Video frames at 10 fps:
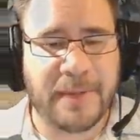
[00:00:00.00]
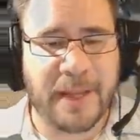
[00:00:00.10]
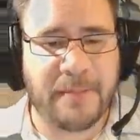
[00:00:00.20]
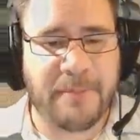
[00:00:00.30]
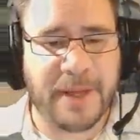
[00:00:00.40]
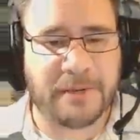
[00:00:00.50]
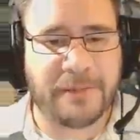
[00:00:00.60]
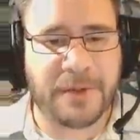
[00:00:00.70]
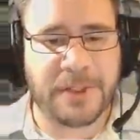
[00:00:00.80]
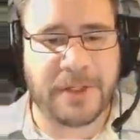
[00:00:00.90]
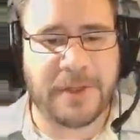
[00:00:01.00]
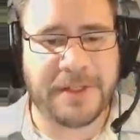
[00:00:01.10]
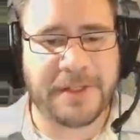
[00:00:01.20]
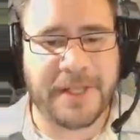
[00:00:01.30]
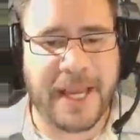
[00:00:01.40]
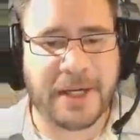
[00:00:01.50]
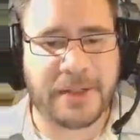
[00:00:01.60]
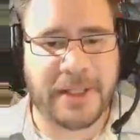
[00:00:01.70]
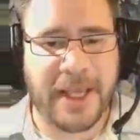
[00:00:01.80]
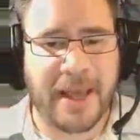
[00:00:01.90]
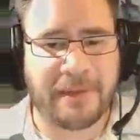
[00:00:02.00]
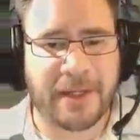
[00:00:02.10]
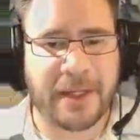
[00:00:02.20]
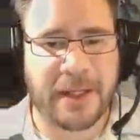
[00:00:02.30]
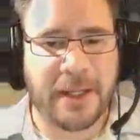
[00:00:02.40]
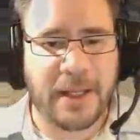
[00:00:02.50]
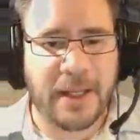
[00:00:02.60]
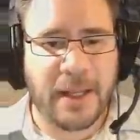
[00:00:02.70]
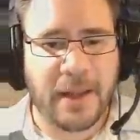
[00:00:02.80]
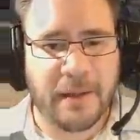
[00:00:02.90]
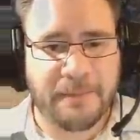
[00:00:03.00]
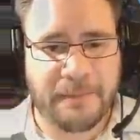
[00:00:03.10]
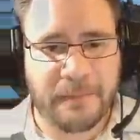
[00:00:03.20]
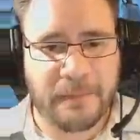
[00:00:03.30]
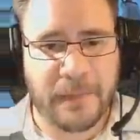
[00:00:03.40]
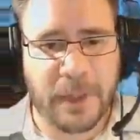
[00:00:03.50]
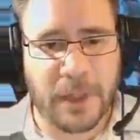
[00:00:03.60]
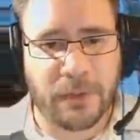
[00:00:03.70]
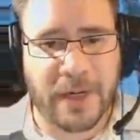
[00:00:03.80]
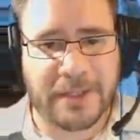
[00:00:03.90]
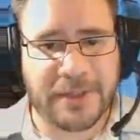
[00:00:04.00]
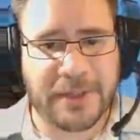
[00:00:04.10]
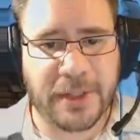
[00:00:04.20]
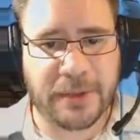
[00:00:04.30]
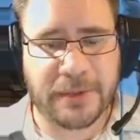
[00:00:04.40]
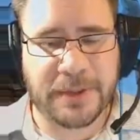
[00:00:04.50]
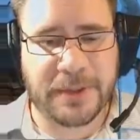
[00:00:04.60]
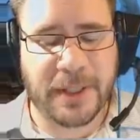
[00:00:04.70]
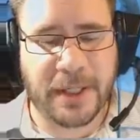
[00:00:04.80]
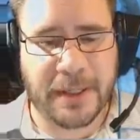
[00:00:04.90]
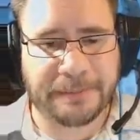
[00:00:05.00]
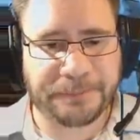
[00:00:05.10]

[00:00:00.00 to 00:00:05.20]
Now, the better version of this is actually having the redstone, the